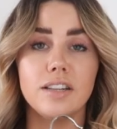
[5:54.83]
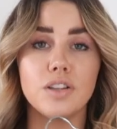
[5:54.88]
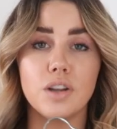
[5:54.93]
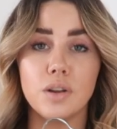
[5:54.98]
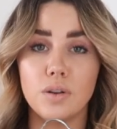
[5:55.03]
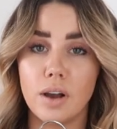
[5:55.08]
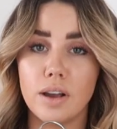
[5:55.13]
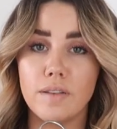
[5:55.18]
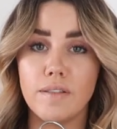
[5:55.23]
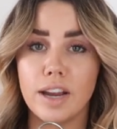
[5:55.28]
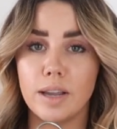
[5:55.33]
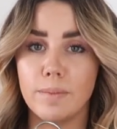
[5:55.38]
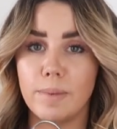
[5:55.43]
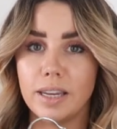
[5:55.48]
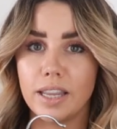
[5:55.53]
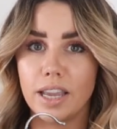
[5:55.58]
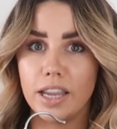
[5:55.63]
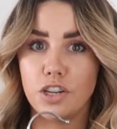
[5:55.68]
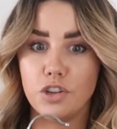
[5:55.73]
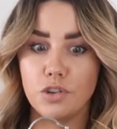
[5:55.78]
So I
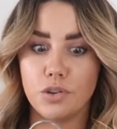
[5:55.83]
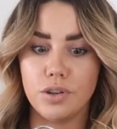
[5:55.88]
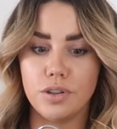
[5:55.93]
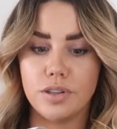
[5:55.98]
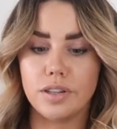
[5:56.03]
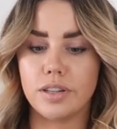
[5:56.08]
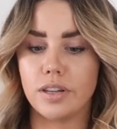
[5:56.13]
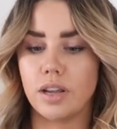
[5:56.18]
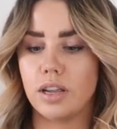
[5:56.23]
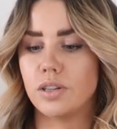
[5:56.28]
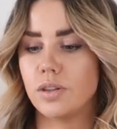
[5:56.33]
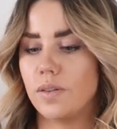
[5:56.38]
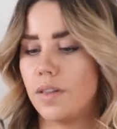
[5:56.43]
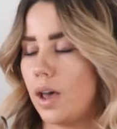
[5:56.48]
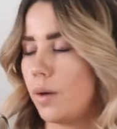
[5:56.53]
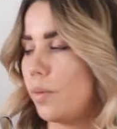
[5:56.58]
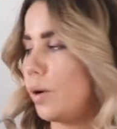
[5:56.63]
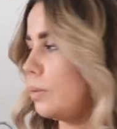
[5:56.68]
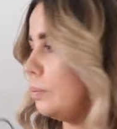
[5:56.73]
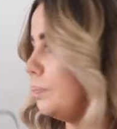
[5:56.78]
recommend getting true to size on
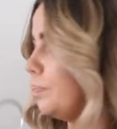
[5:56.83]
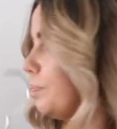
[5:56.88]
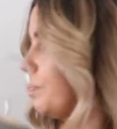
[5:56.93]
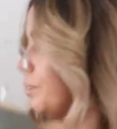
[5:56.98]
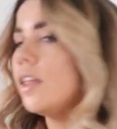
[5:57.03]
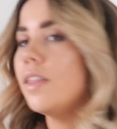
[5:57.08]
that one.